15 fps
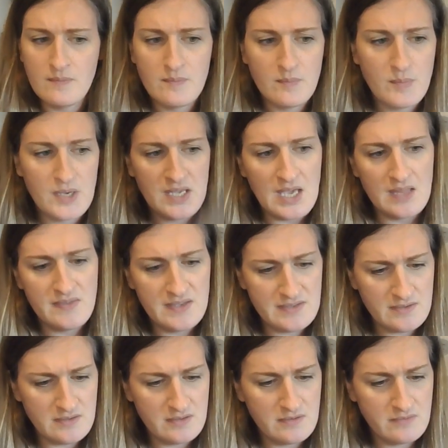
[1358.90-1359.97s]
But yeah, these
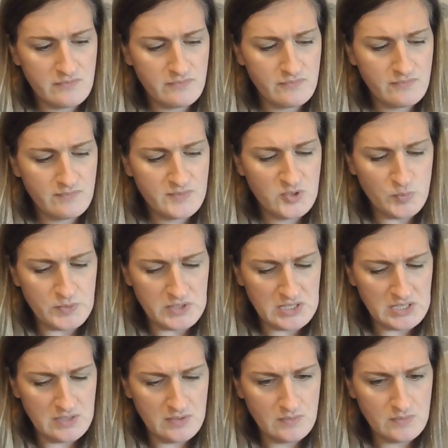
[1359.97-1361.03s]
are super
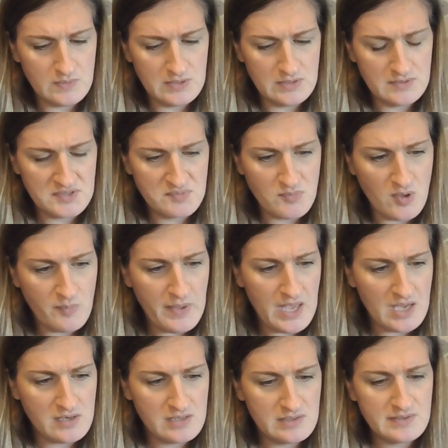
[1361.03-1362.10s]
cute little small
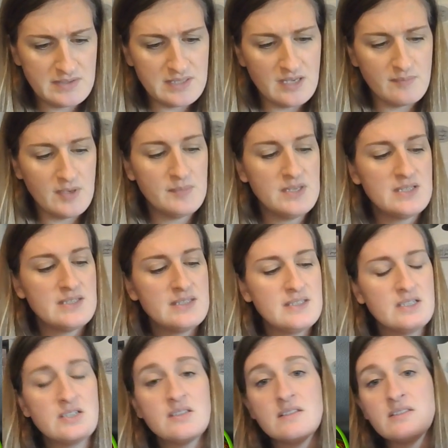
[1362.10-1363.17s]
patterns. I'm going to
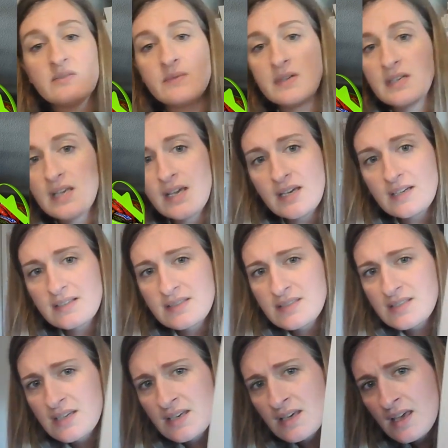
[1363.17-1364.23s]
stitch this one
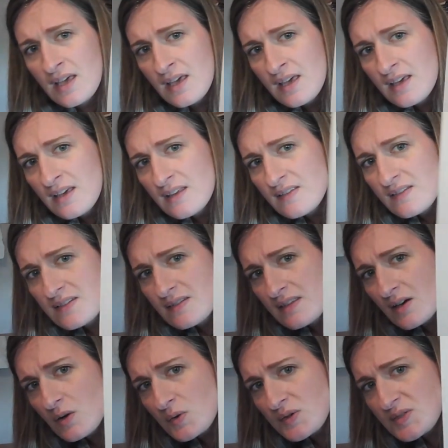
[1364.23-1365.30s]
next, the
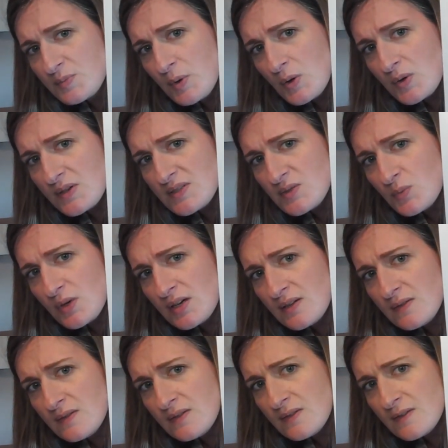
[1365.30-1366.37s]
Hocus Pocus
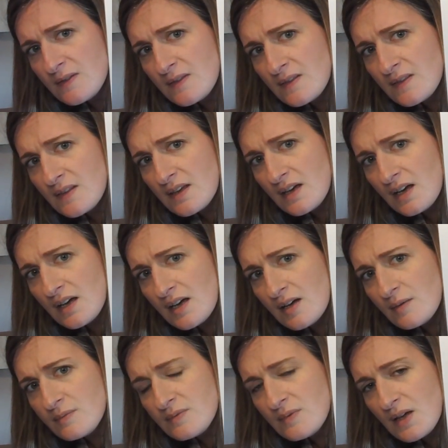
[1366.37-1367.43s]
one,
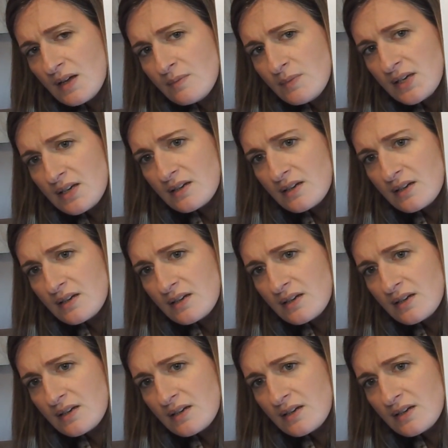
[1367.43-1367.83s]
and make